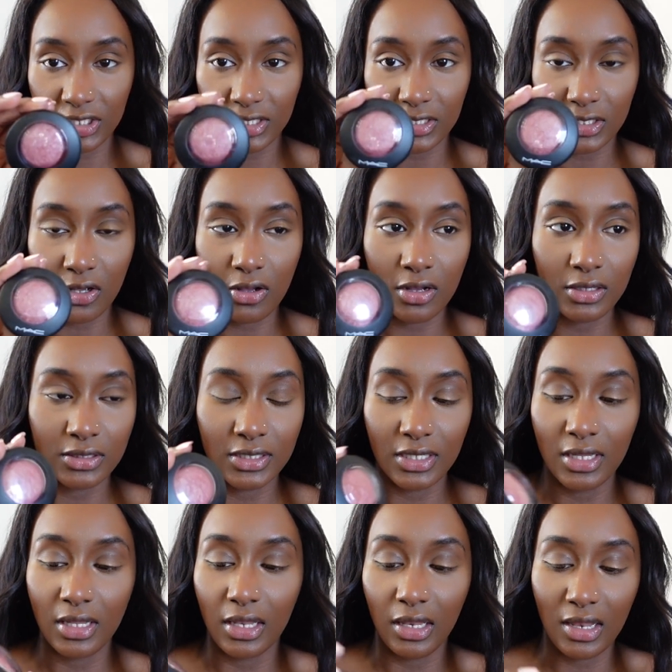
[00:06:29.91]
It's called
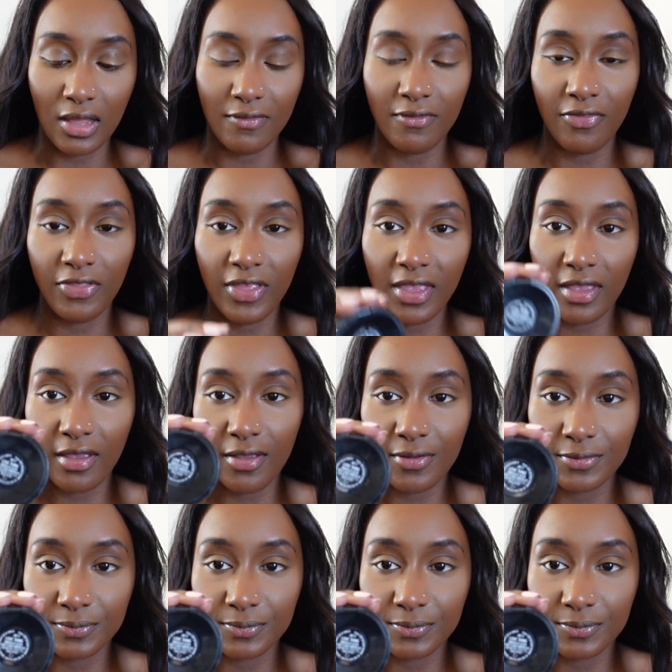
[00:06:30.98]
Love Thing.